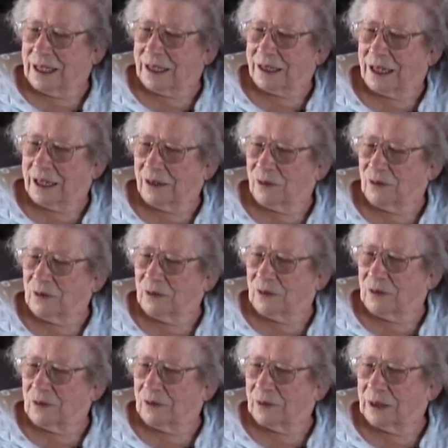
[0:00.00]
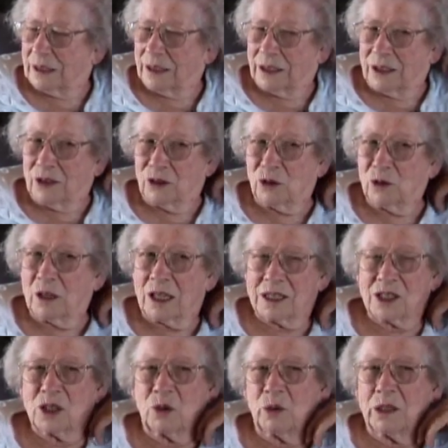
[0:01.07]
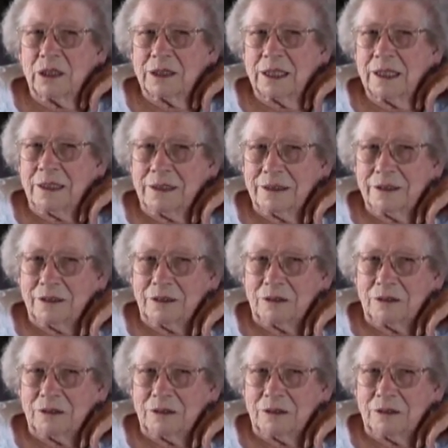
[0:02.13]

then I've do lots of quilting.